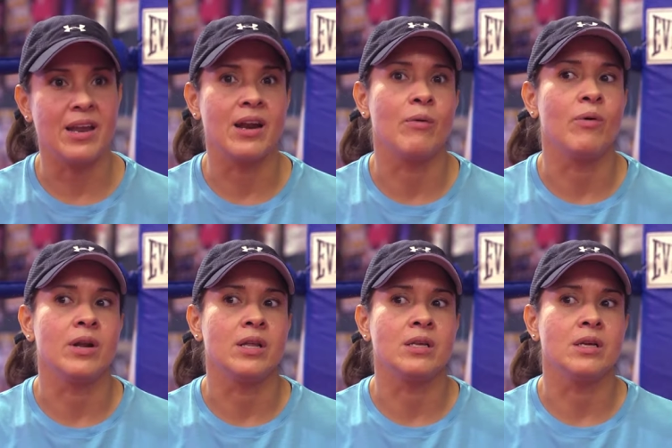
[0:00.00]
and I
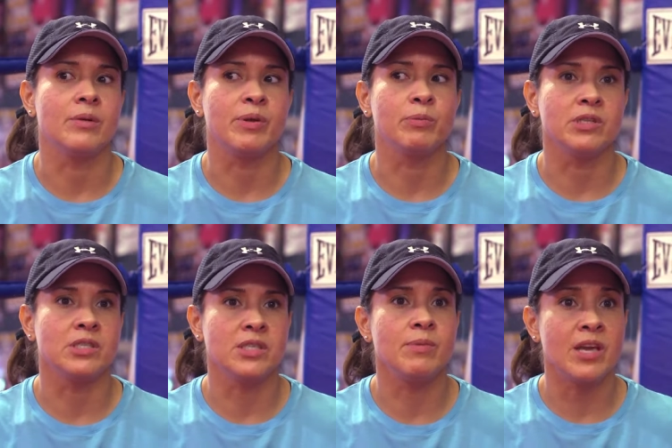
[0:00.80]
wanted uh, people to
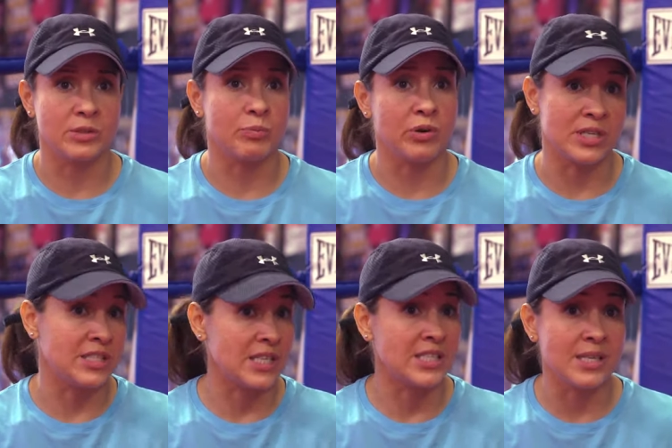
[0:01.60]
see me as a person
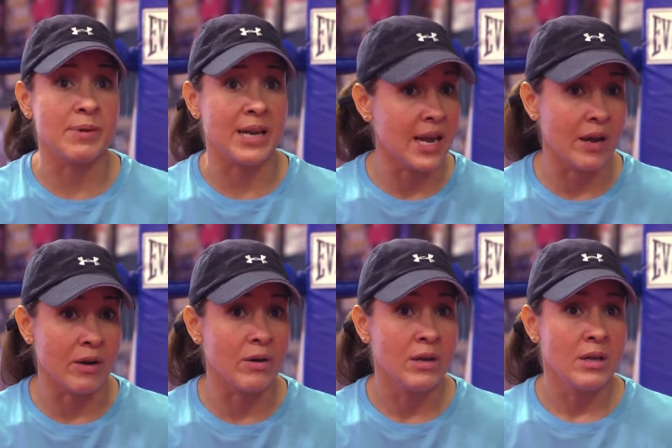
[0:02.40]
as they see me
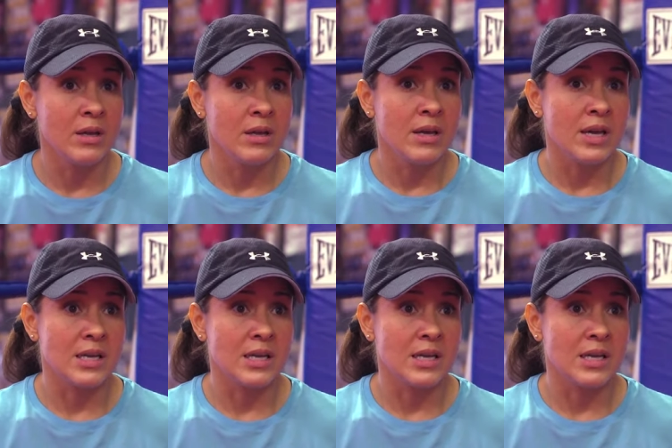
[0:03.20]
now, mm-hmm.